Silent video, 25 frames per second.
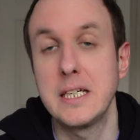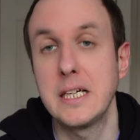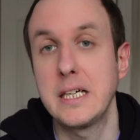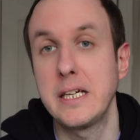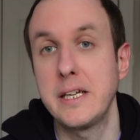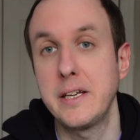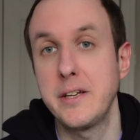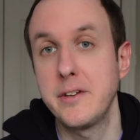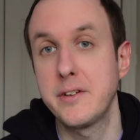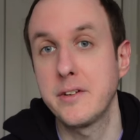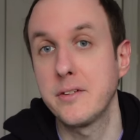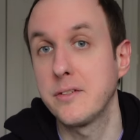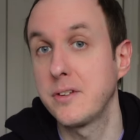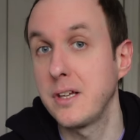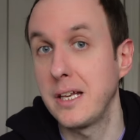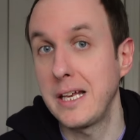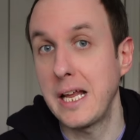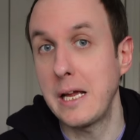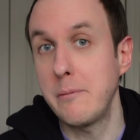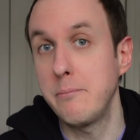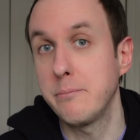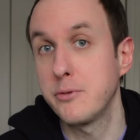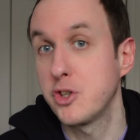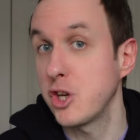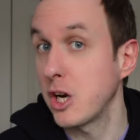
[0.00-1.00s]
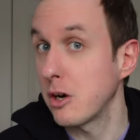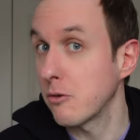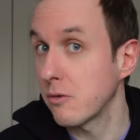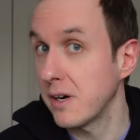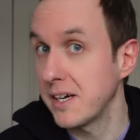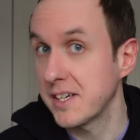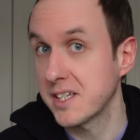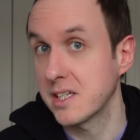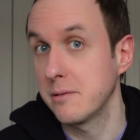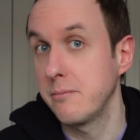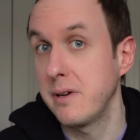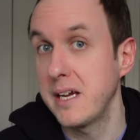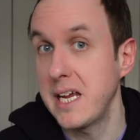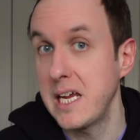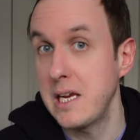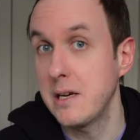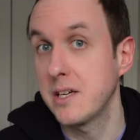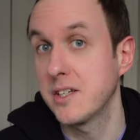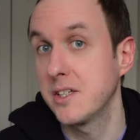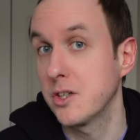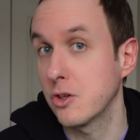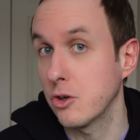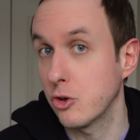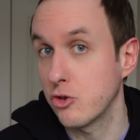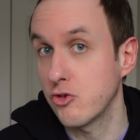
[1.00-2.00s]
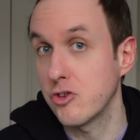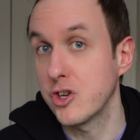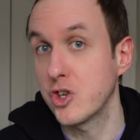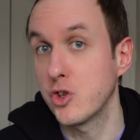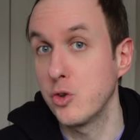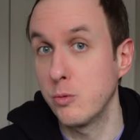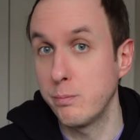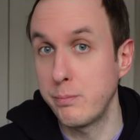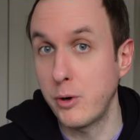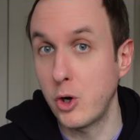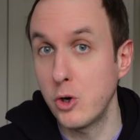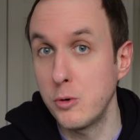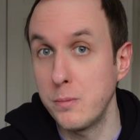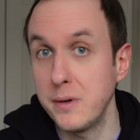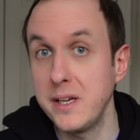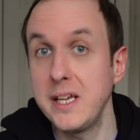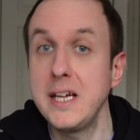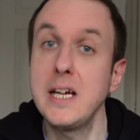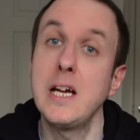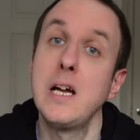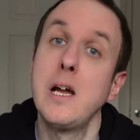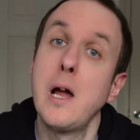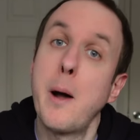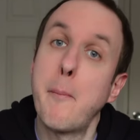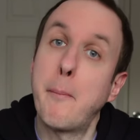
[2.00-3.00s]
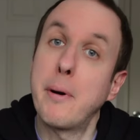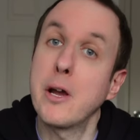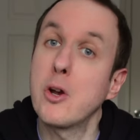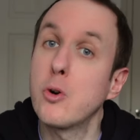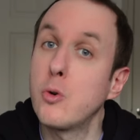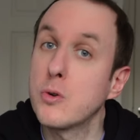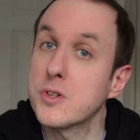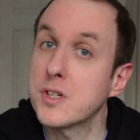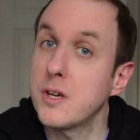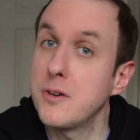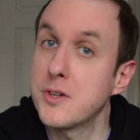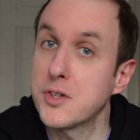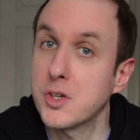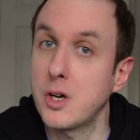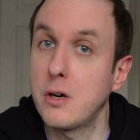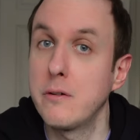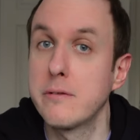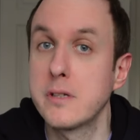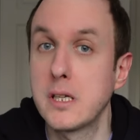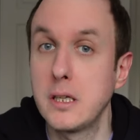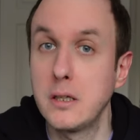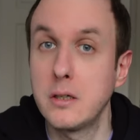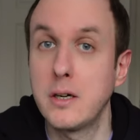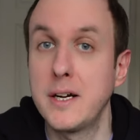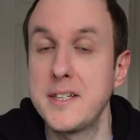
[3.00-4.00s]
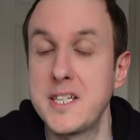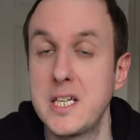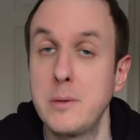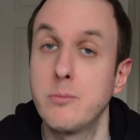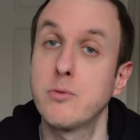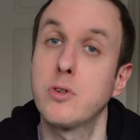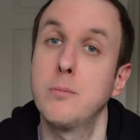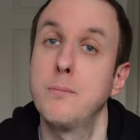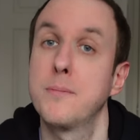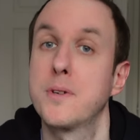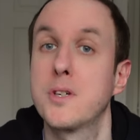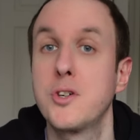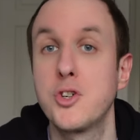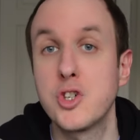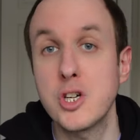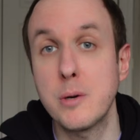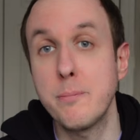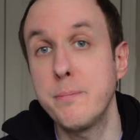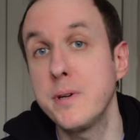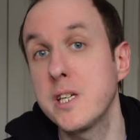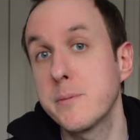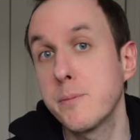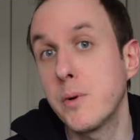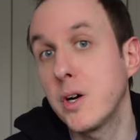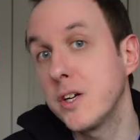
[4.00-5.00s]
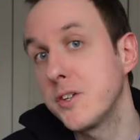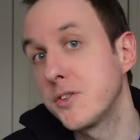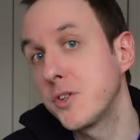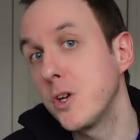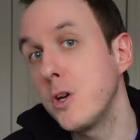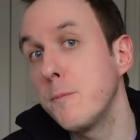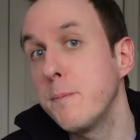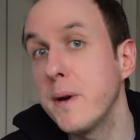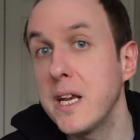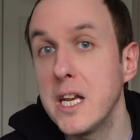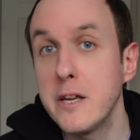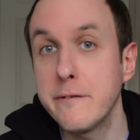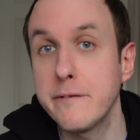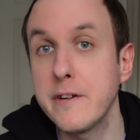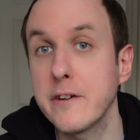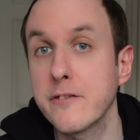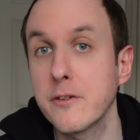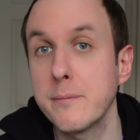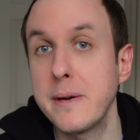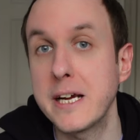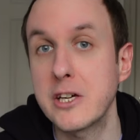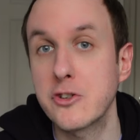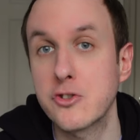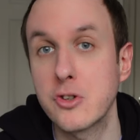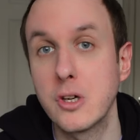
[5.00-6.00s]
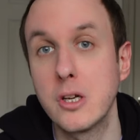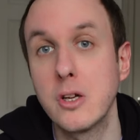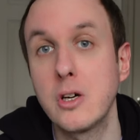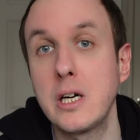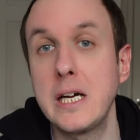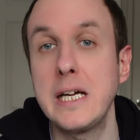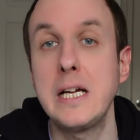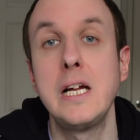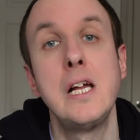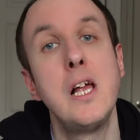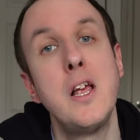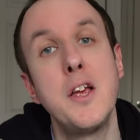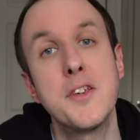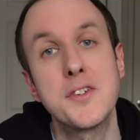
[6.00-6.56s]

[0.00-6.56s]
And the lamp generates some heat because it's got a traditional bulb in it, but it also solves the lighting problems because jumping spiders do benefit from extra light,